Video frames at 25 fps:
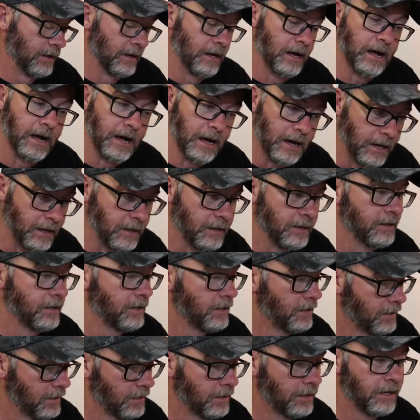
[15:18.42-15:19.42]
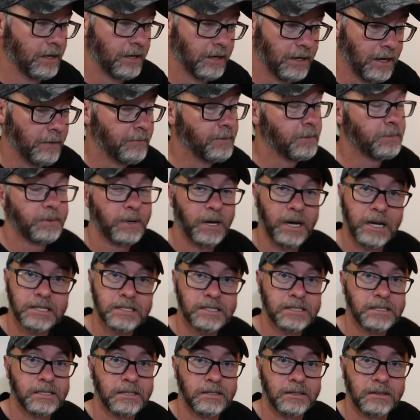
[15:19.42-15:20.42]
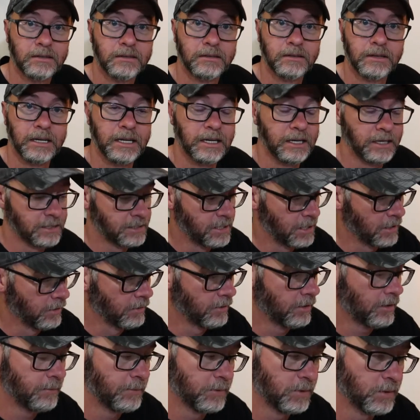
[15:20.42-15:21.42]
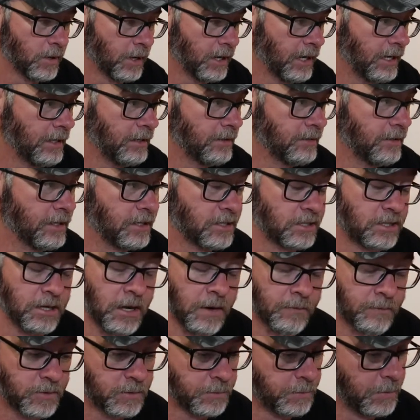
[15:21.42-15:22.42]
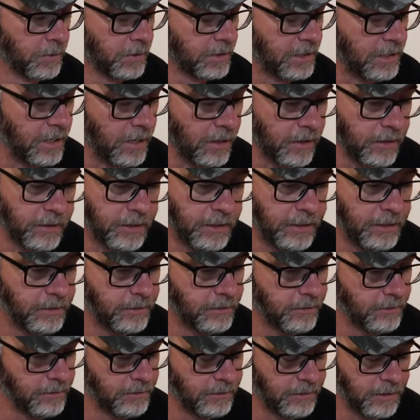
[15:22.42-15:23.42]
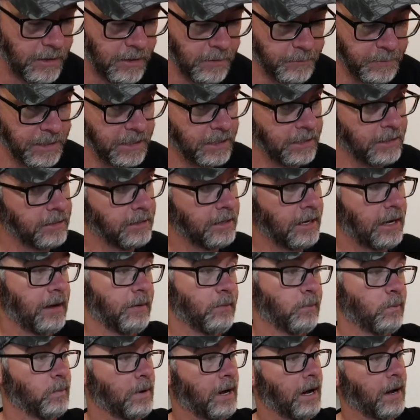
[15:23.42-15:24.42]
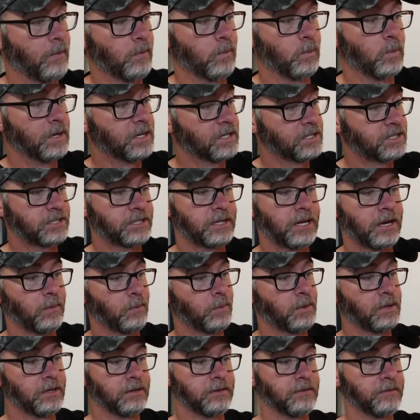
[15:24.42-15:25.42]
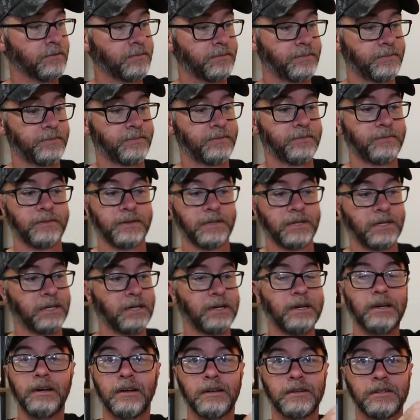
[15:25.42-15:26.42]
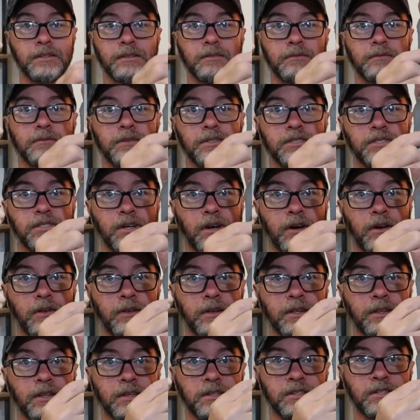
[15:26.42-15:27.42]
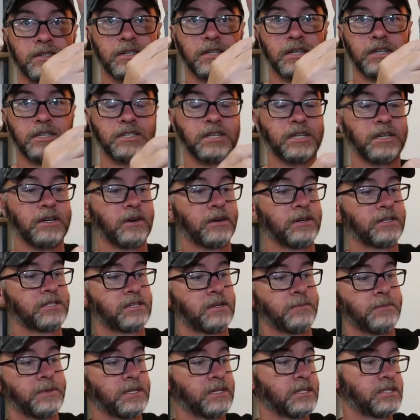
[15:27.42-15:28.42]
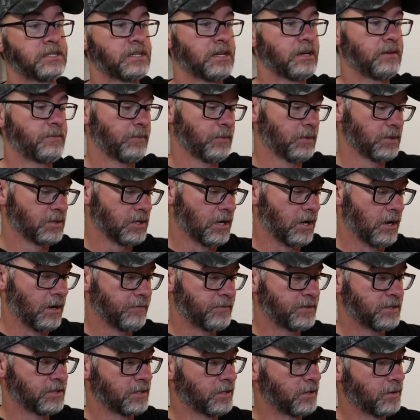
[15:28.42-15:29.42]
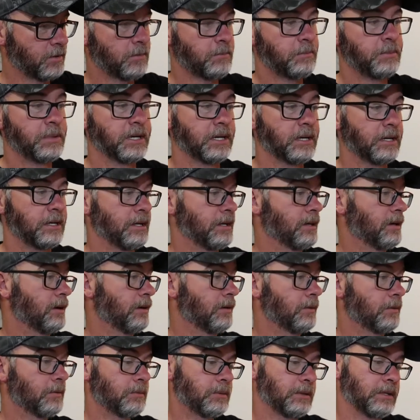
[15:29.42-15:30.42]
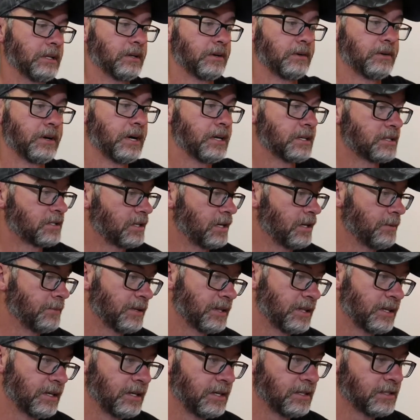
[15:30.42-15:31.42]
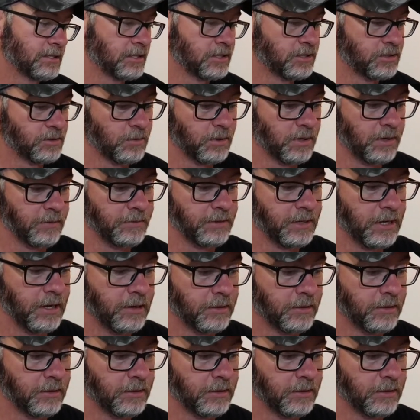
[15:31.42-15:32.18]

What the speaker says: I'm impressed. It has held up great. It's comfortable to carry. I mean, I wish they would have saw that the stitching on some of the stuff was off center, but you know, in the grand scheme of things, it's $12.